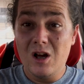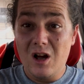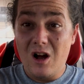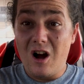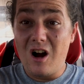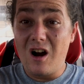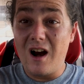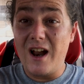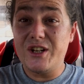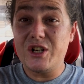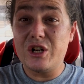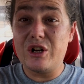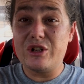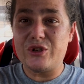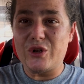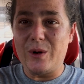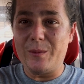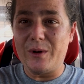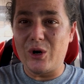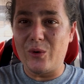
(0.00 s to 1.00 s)
All right, y'all,
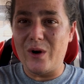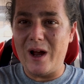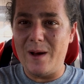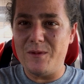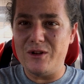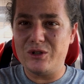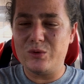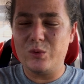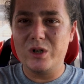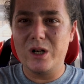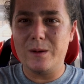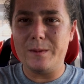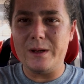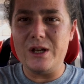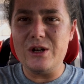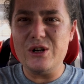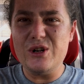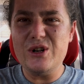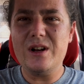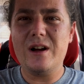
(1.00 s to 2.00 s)
so I'm gonna wrap this one up
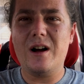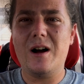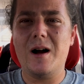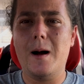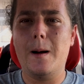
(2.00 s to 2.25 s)
here.